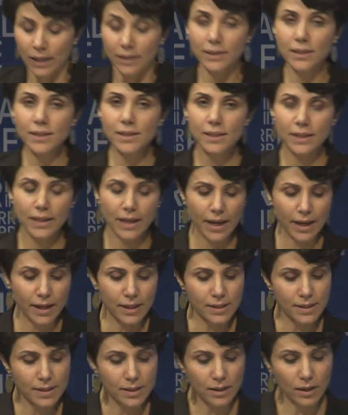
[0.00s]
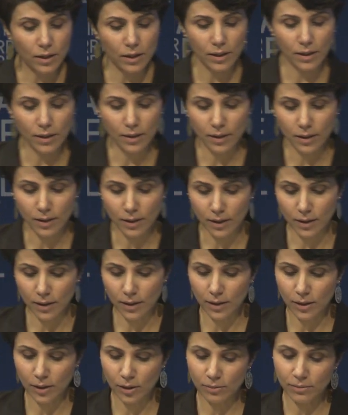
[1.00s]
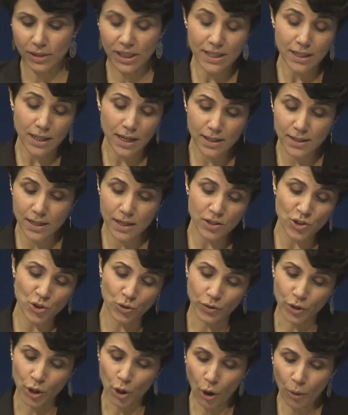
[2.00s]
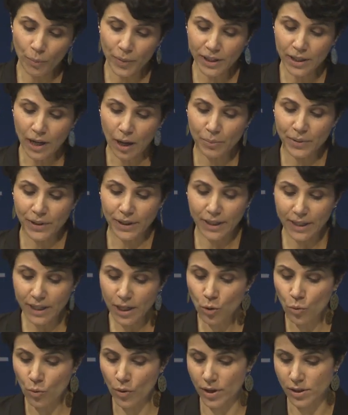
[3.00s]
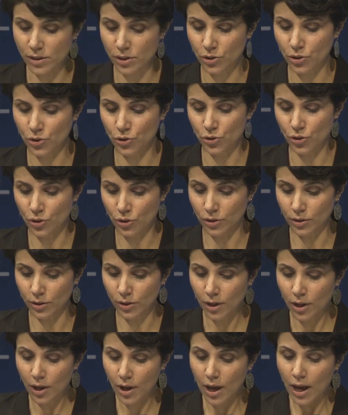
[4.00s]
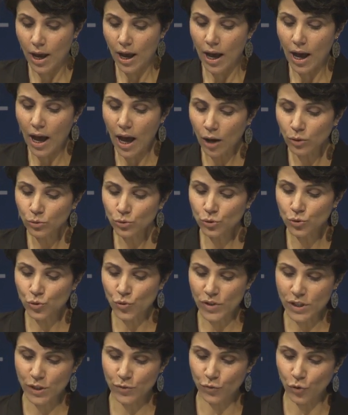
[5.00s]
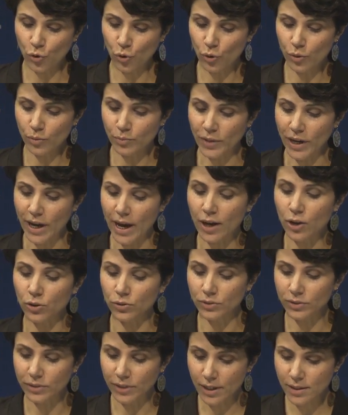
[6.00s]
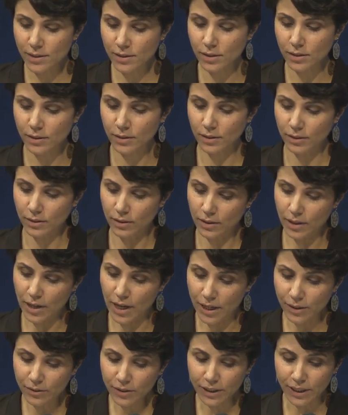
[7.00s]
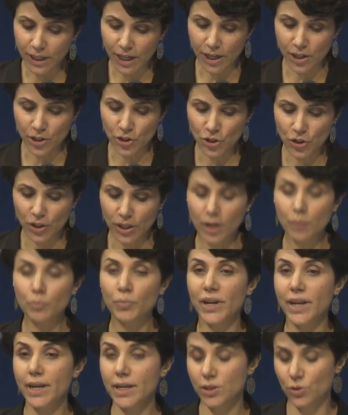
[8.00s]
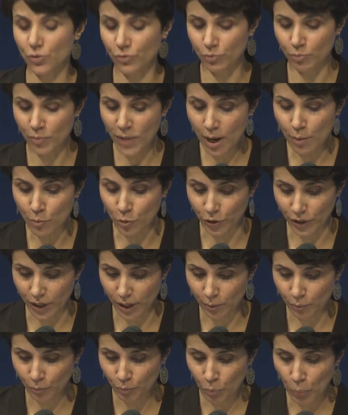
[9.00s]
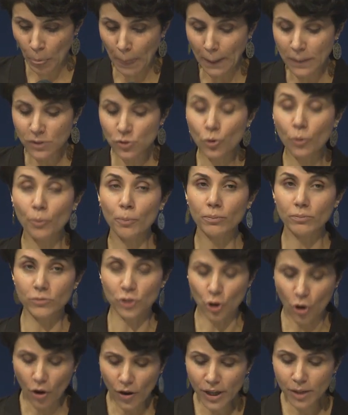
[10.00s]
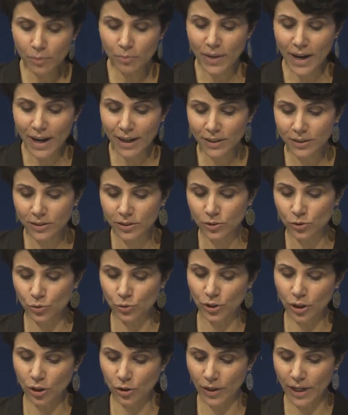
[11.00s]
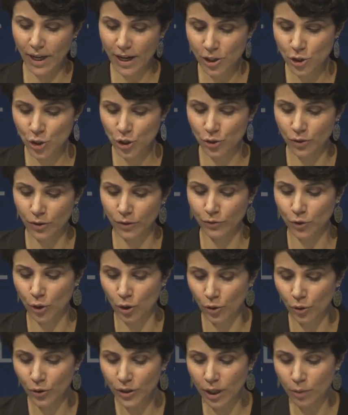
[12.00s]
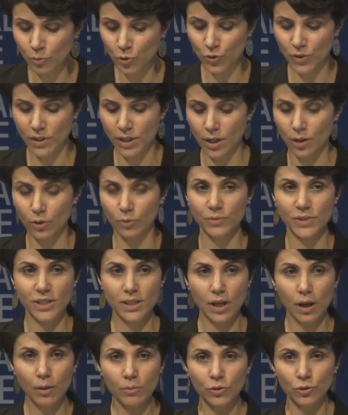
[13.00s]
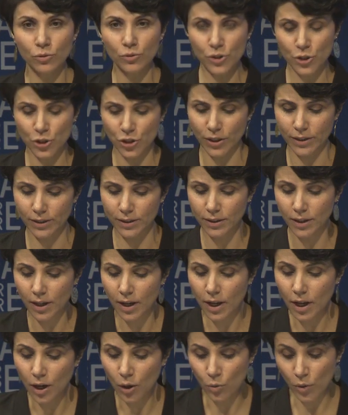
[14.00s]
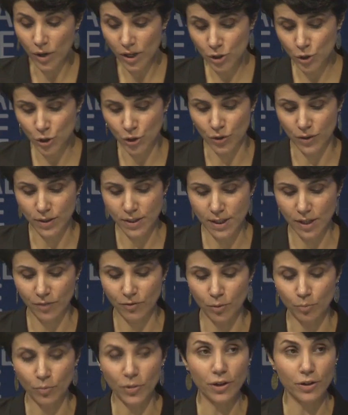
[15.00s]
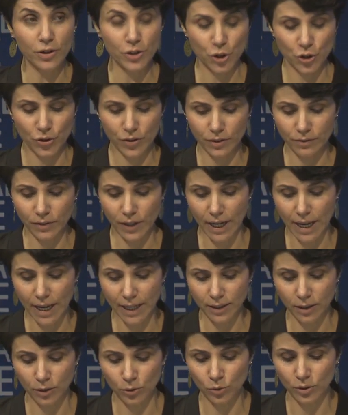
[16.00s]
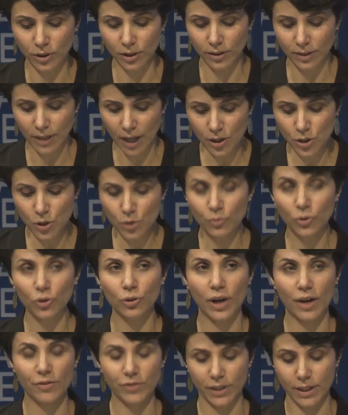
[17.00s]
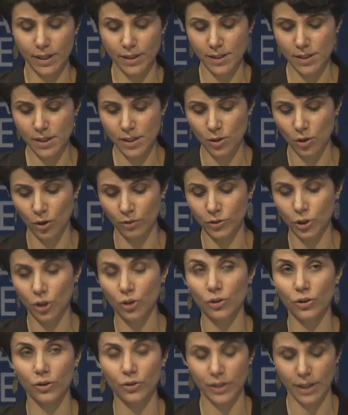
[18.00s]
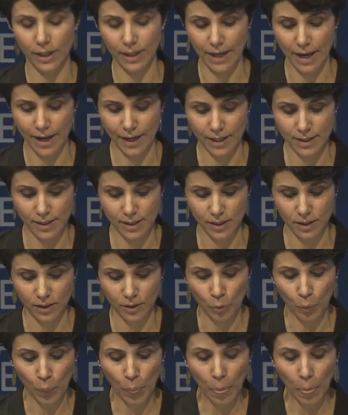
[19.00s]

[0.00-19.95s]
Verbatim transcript: This case uh, this case history open up a key question, how to transform a contested heritage in a place of memory. So going back to the collection of colonial museums, some urgent questions have emerged related to the tangible evidence of the colonial legacy.